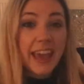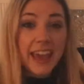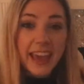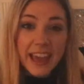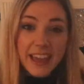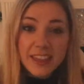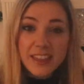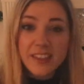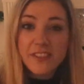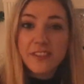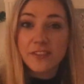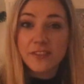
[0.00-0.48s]

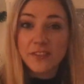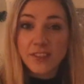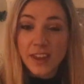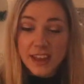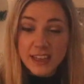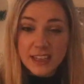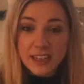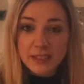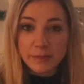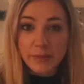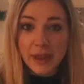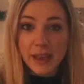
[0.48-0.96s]
and the
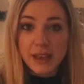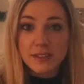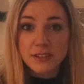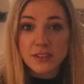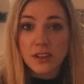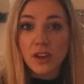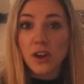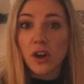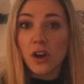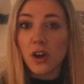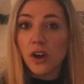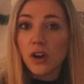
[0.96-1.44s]
face
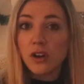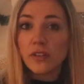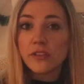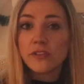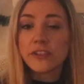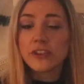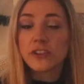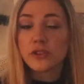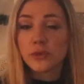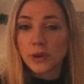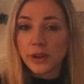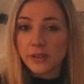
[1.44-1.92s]
mask, all
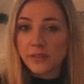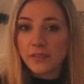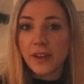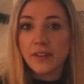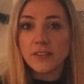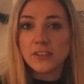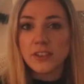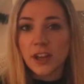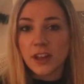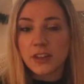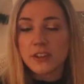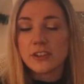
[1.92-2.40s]
for
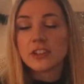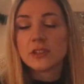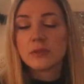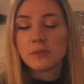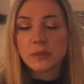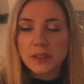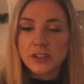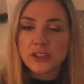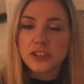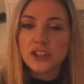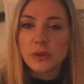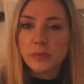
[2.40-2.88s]
$25
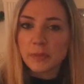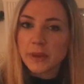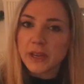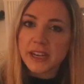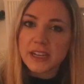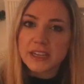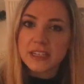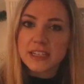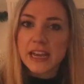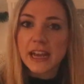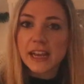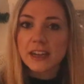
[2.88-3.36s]
plus shipping
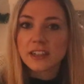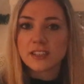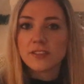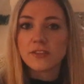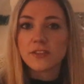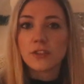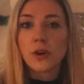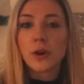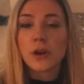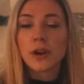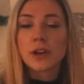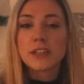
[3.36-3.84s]
and tax, of
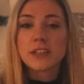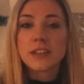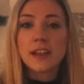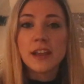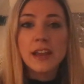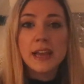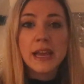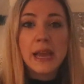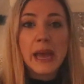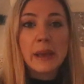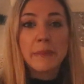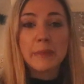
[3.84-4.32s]
course.
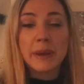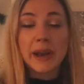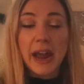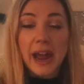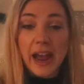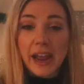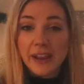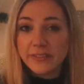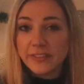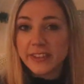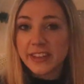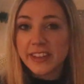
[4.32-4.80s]
But
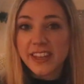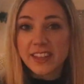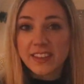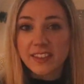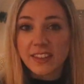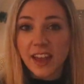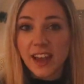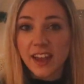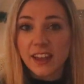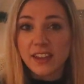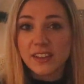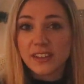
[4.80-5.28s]
I feel like
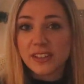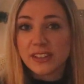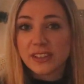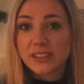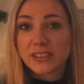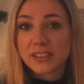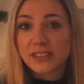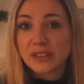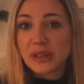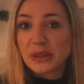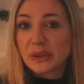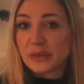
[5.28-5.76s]
that
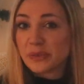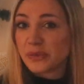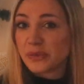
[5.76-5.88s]
is a